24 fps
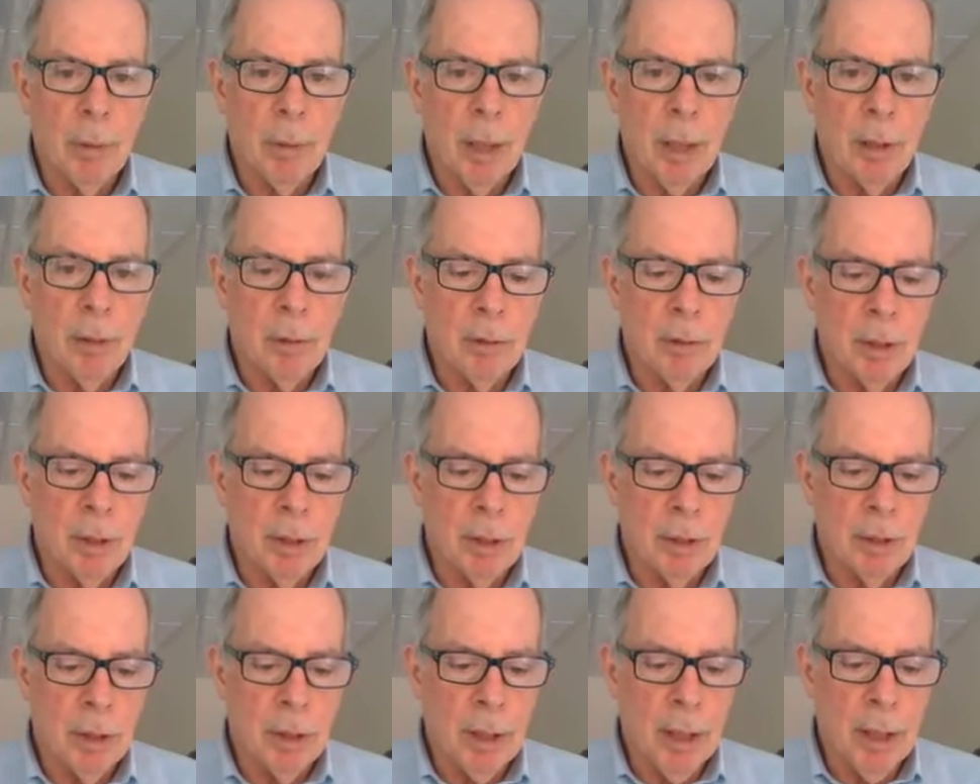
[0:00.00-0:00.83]

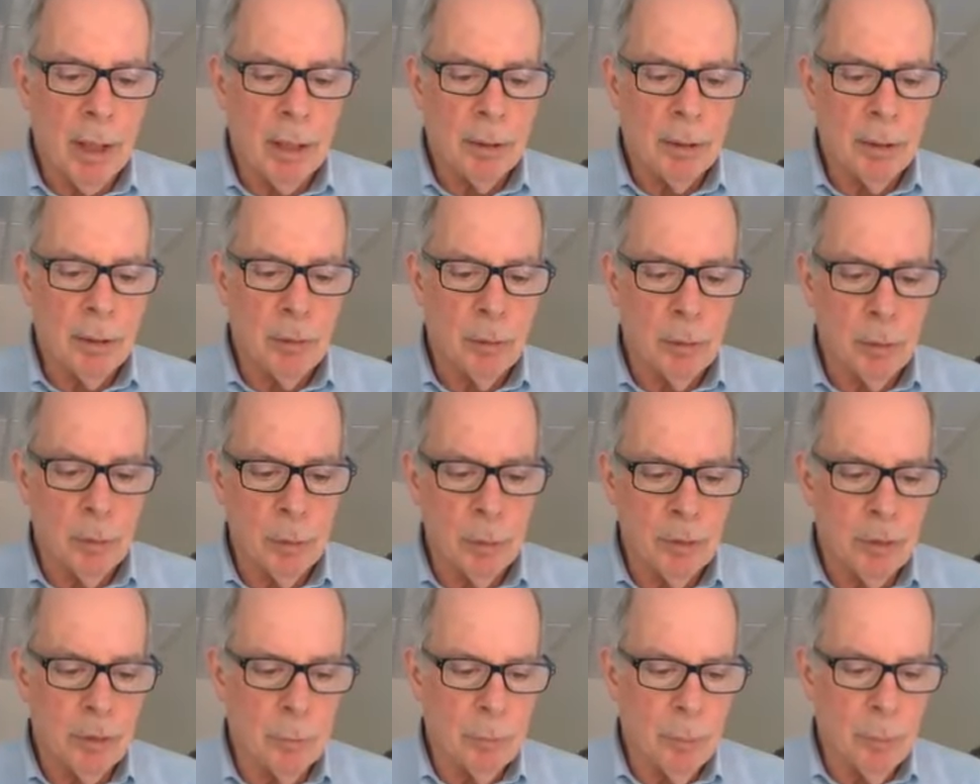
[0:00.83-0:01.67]
Modernization Act
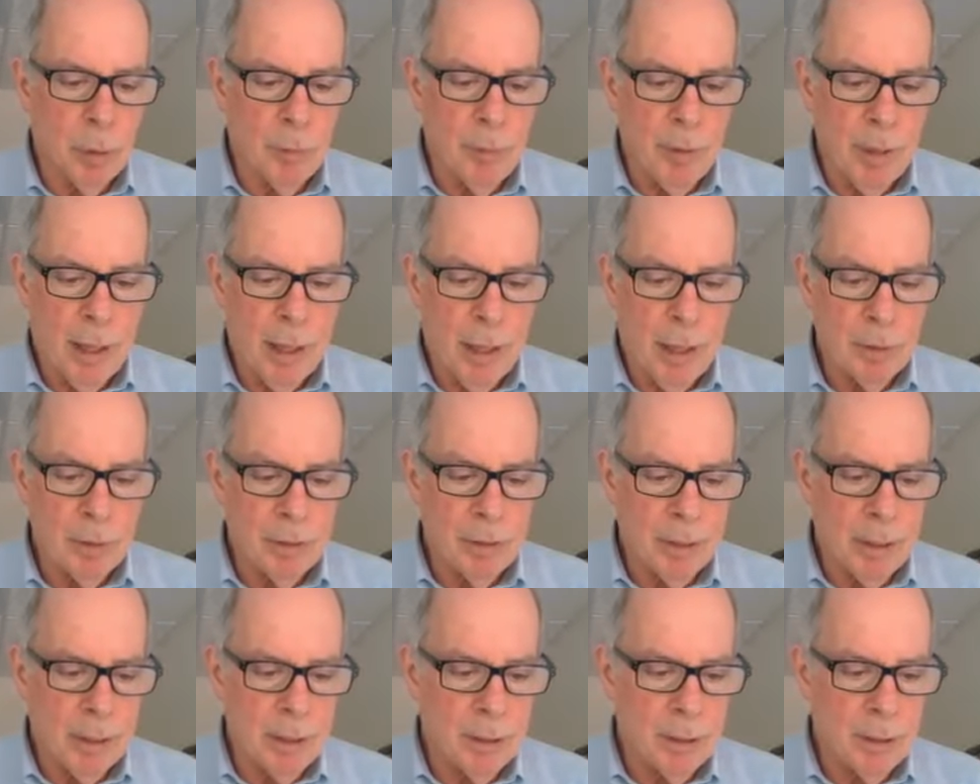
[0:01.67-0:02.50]
introduced in both the
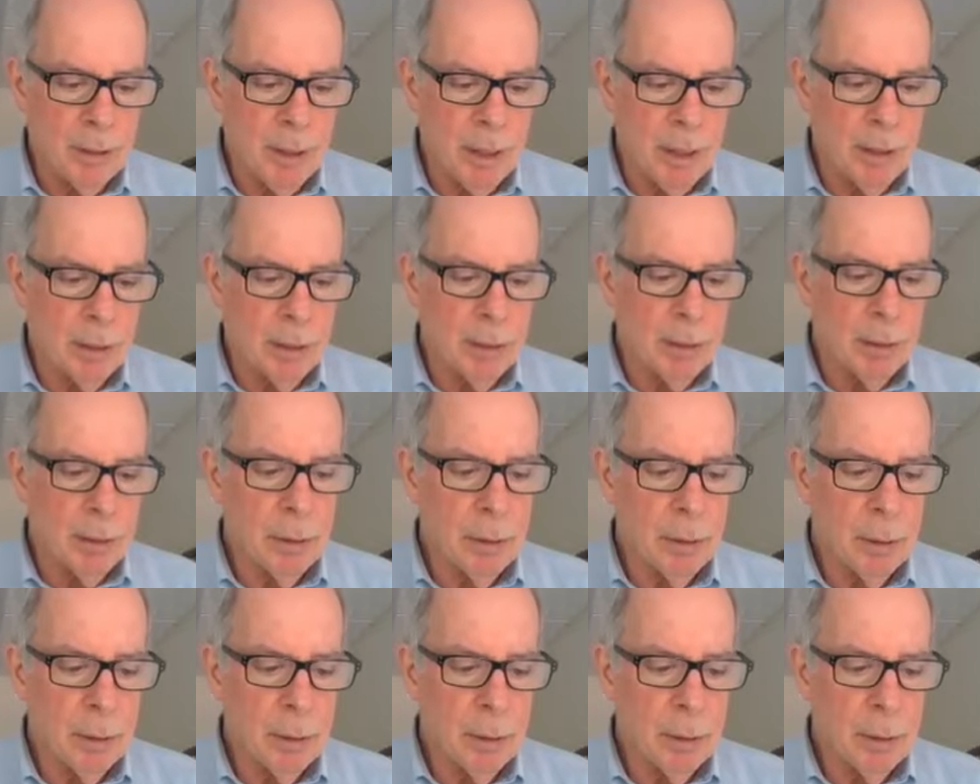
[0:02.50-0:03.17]
House and the Senate.